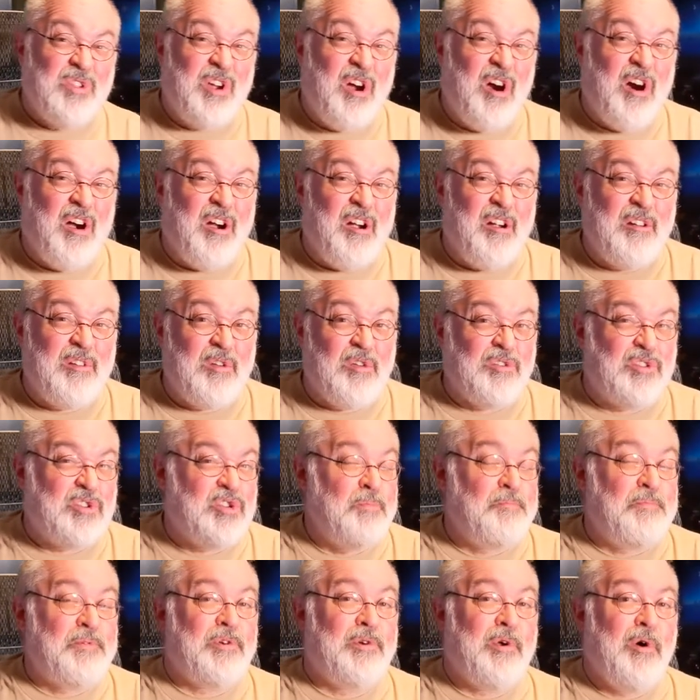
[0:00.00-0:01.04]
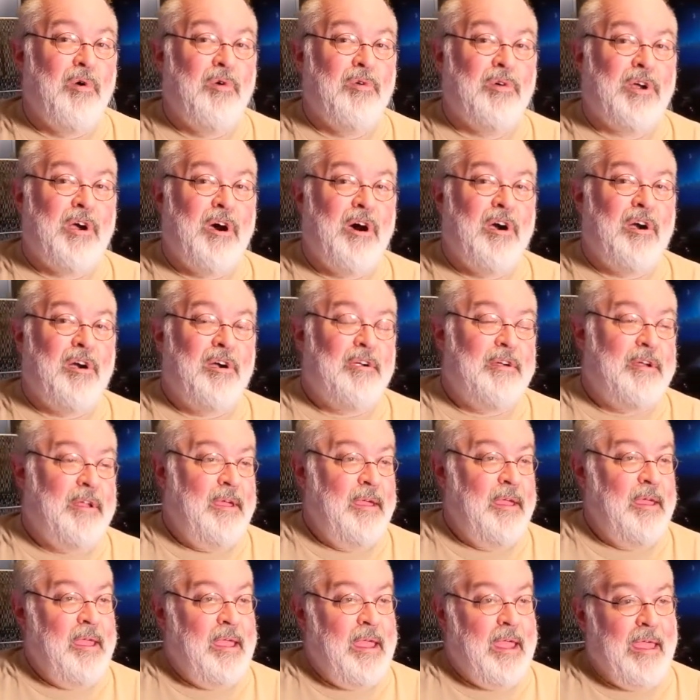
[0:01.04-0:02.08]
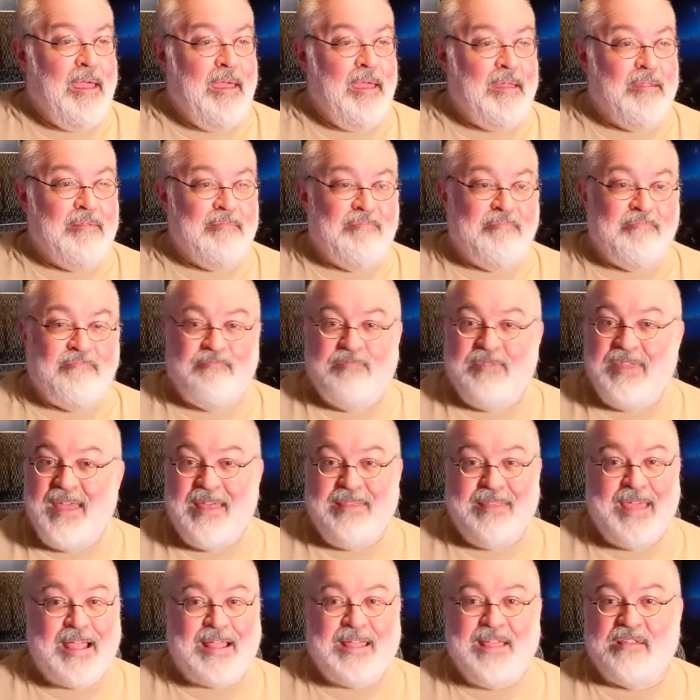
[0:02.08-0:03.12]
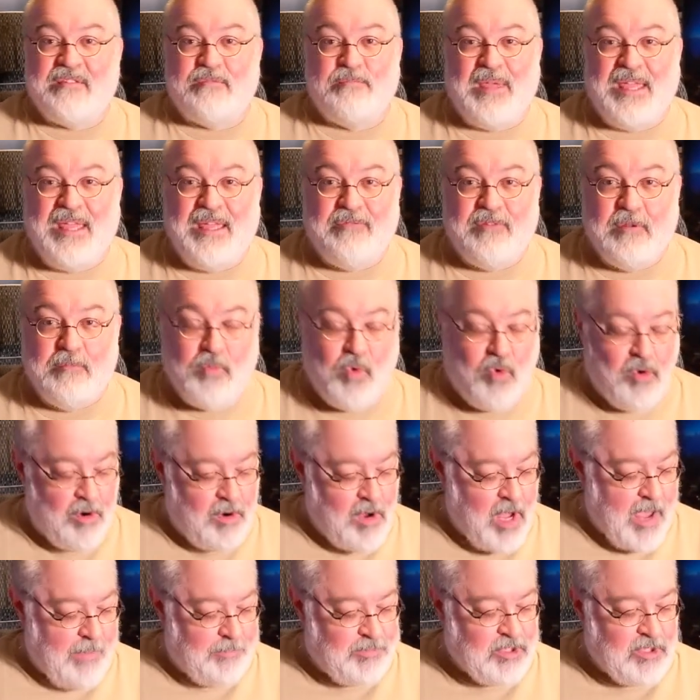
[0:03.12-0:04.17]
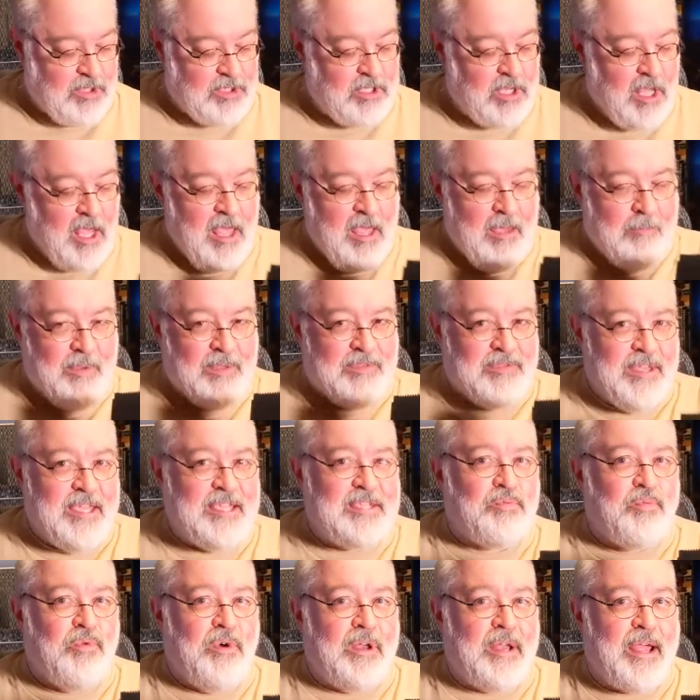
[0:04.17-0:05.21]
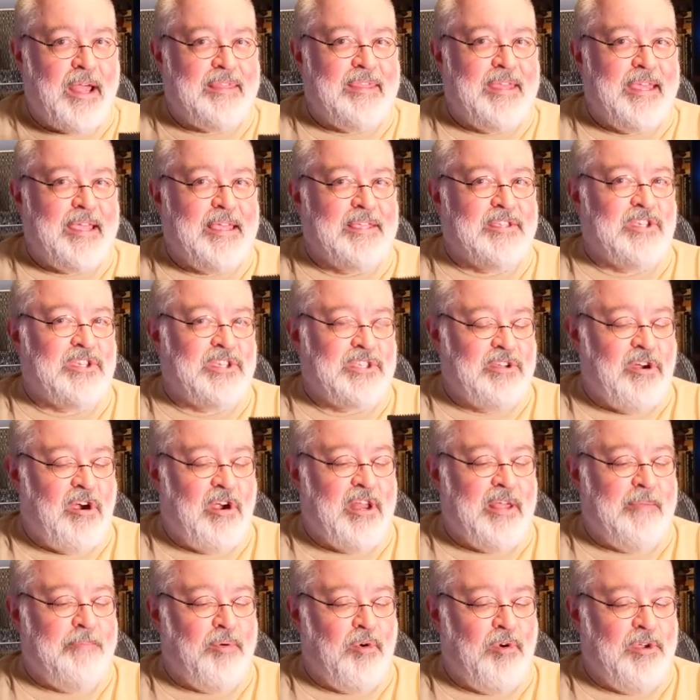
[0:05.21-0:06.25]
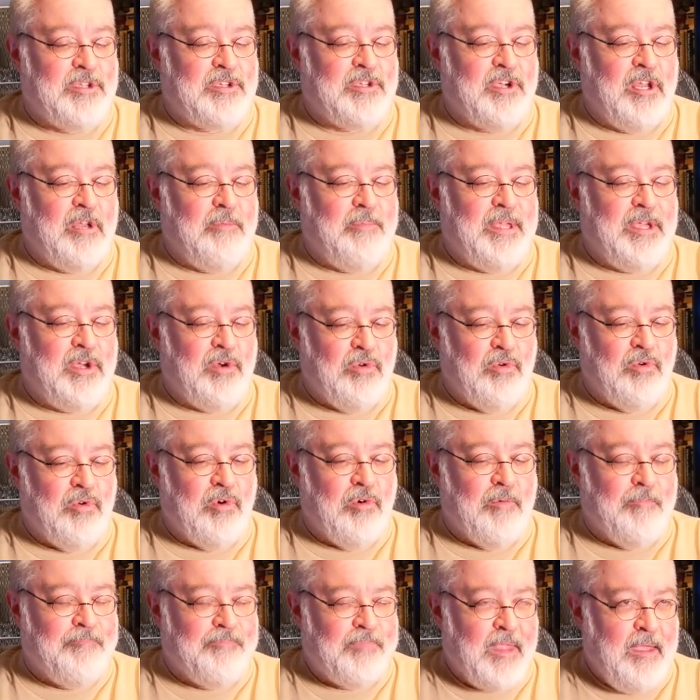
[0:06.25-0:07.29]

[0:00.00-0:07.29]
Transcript: card or super gold card, and then that gives me even more options. But this one I think as a starting point is going to be cool.